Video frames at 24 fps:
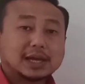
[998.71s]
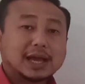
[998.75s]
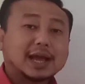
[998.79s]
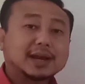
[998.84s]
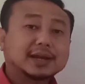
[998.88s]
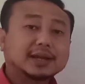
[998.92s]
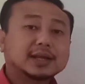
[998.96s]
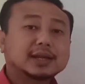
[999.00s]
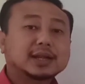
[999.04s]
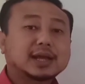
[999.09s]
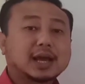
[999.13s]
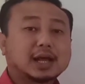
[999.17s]

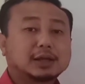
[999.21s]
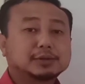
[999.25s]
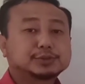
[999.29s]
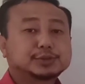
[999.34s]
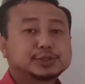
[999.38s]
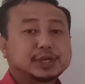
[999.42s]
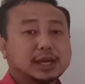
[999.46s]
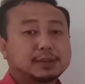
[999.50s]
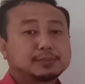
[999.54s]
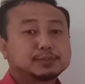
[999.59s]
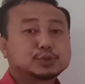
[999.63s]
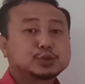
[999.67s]
and it helps
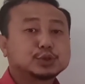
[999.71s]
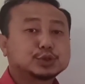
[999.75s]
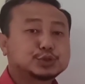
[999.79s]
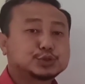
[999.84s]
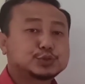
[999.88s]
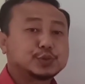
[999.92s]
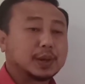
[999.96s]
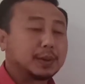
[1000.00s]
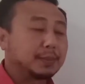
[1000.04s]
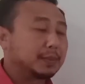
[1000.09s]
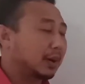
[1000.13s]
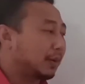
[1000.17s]
them to
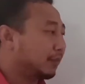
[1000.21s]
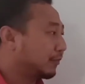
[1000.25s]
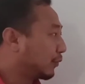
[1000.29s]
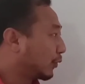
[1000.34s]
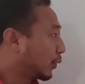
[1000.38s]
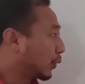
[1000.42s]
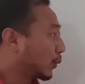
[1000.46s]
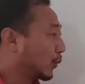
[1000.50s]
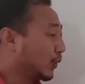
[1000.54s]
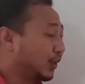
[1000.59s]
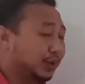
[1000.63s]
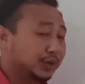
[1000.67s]
swim
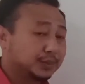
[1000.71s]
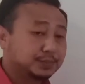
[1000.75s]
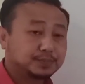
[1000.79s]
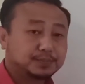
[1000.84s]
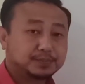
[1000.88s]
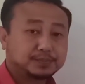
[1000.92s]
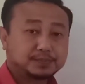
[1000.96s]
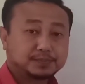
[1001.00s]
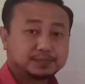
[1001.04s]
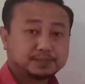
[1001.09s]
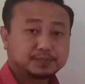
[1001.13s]
forward.